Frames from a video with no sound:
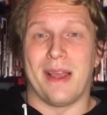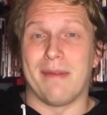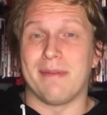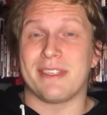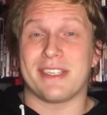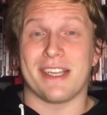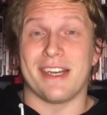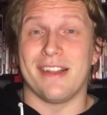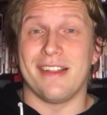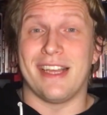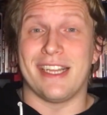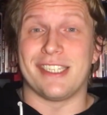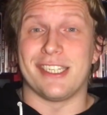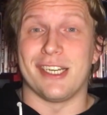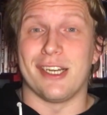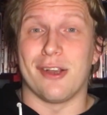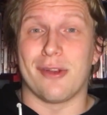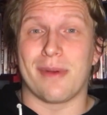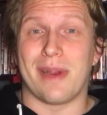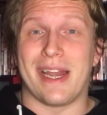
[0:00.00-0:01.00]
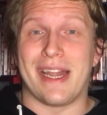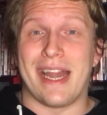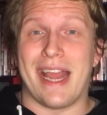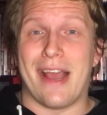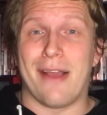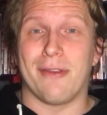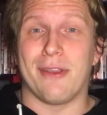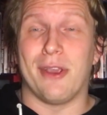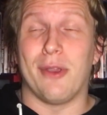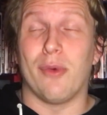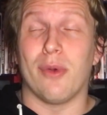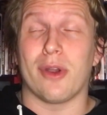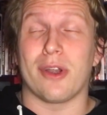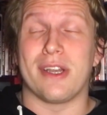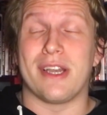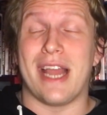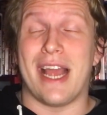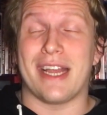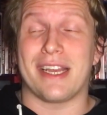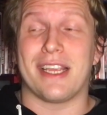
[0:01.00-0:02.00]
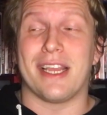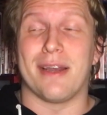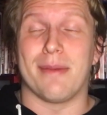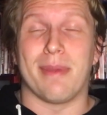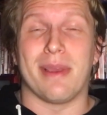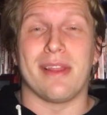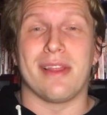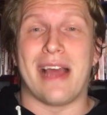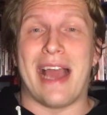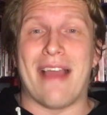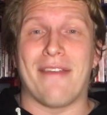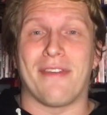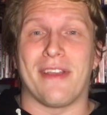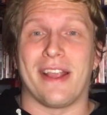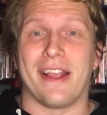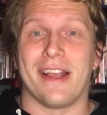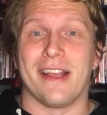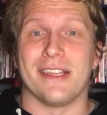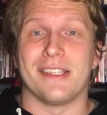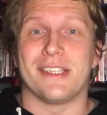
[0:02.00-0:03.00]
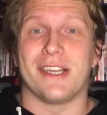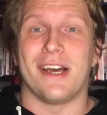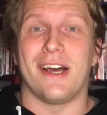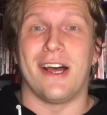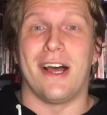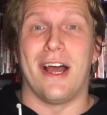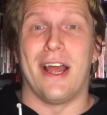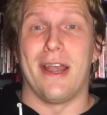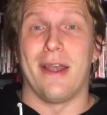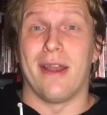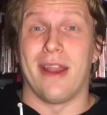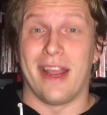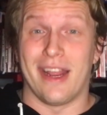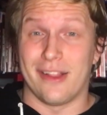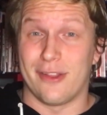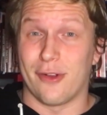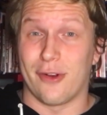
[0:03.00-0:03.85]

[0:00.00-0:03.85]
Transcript: I'm just gonna let you know right now, you are not gonna be laughing a ton